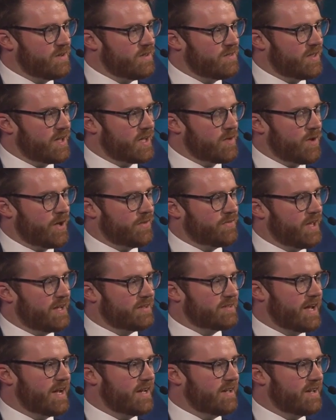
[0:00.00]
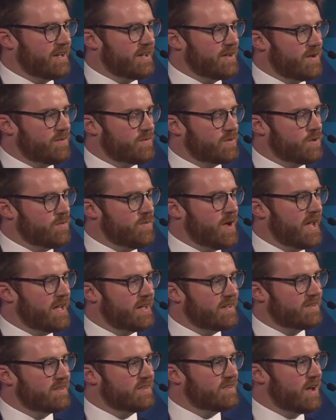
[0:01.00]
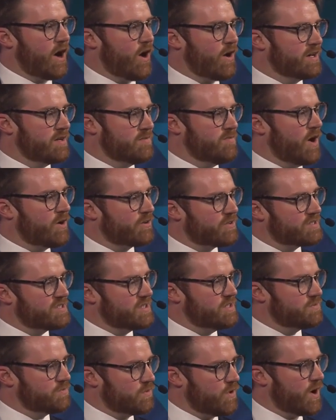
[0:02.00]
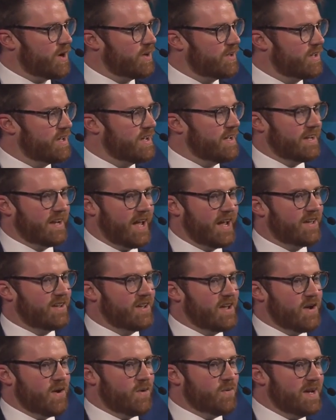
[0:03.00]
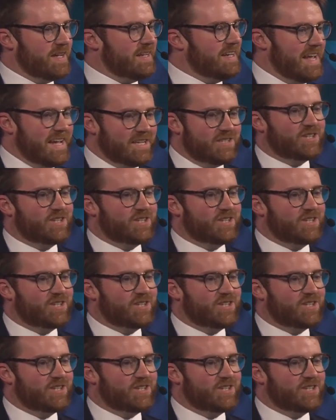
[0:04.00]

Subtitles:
Think about that, like, to make our democracies work, like, we need